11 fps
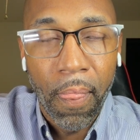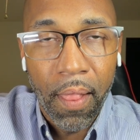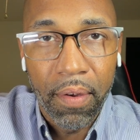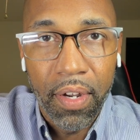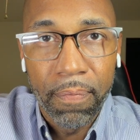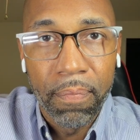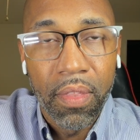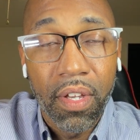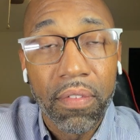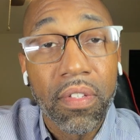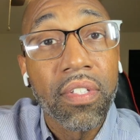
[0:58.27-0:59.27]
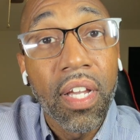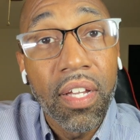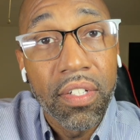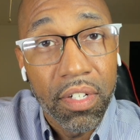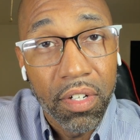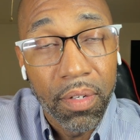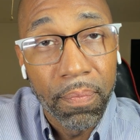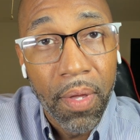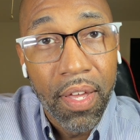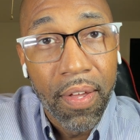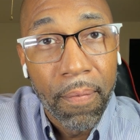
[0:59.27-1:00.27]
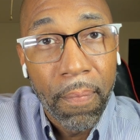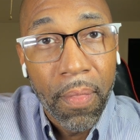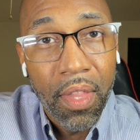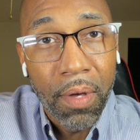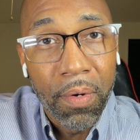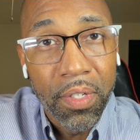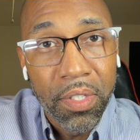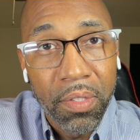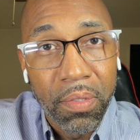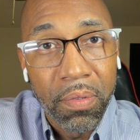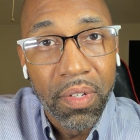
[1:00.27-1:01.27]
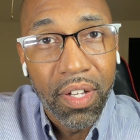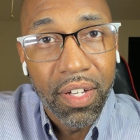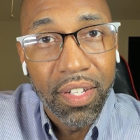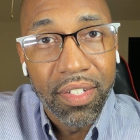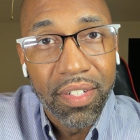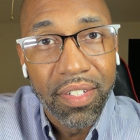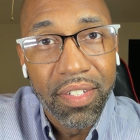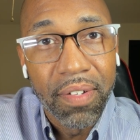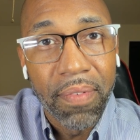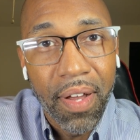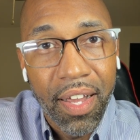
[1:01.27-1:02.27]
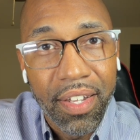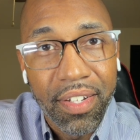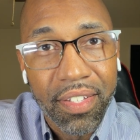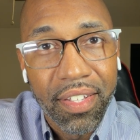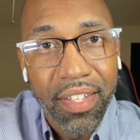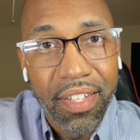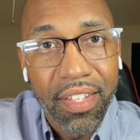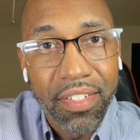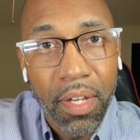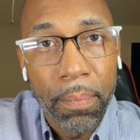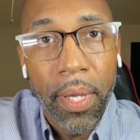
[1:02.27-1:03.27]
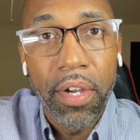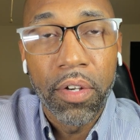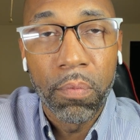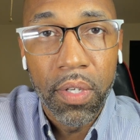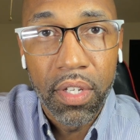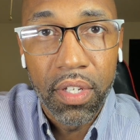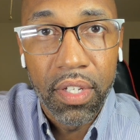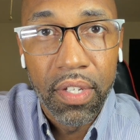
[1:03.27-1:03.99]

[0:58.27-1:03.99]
All right. All right. The second term I want to define is apparent wind.